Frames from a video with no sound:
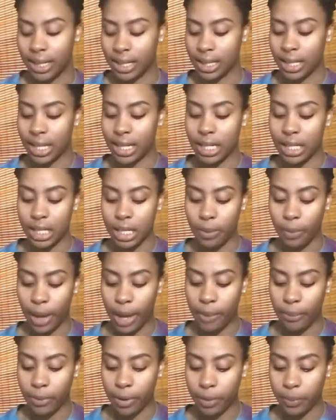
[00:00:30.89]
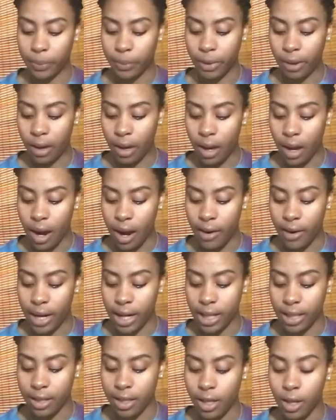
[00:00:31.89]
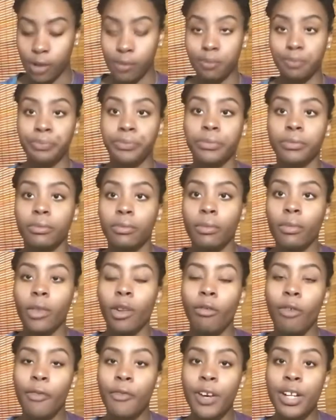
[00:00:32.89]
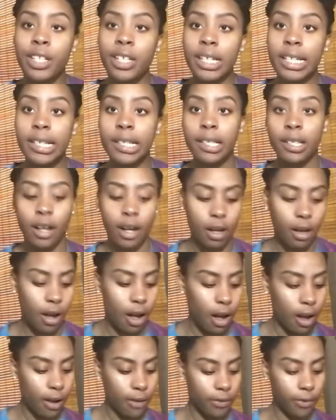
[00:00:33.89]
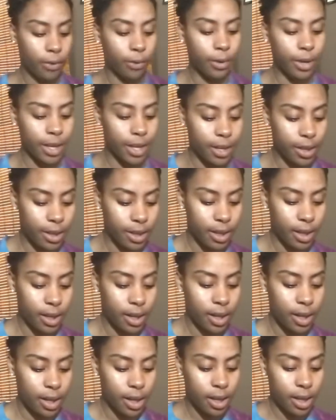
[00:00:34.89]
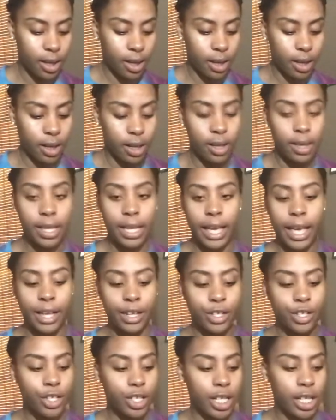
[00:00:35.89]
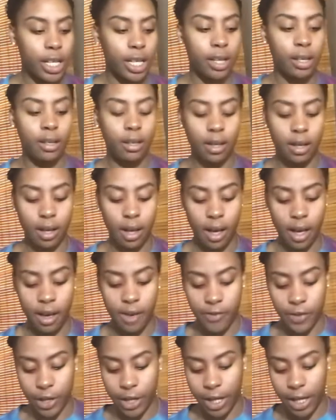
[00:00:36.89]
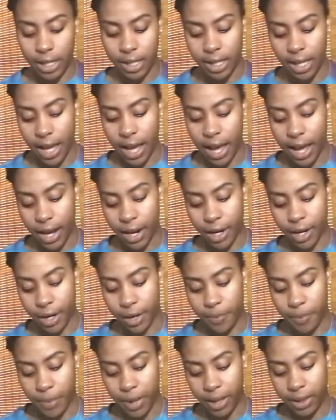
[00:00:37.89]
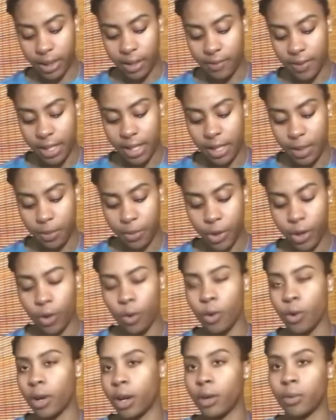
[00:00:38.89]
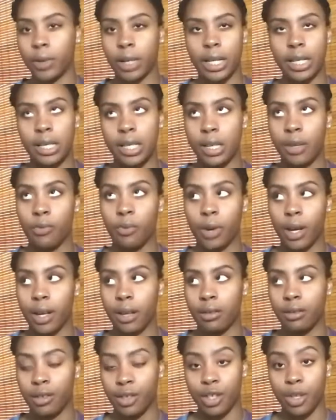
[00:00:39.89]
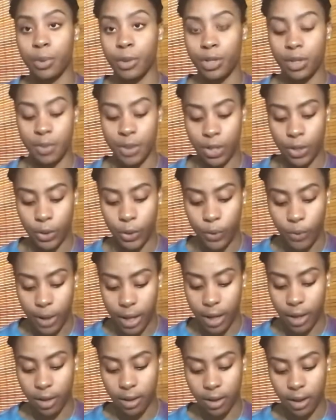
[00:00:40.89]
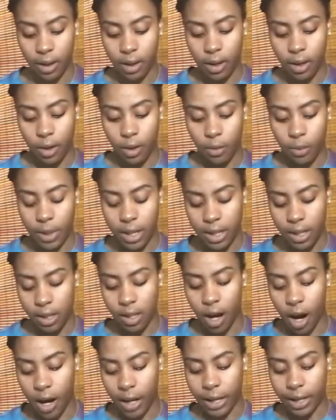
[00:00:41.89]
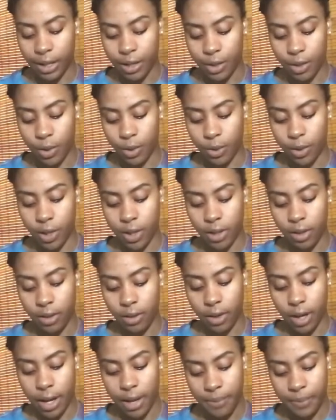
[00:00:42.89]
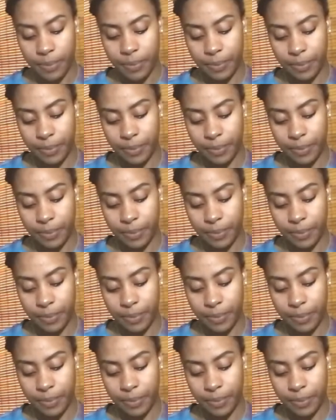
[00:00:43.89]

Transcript: Let's get it shit popping. Alrighty, so we're first going to start off with the energy of your entire month of December, or we're going to see what you're supposed to be doing, what it's targeted towards, okay?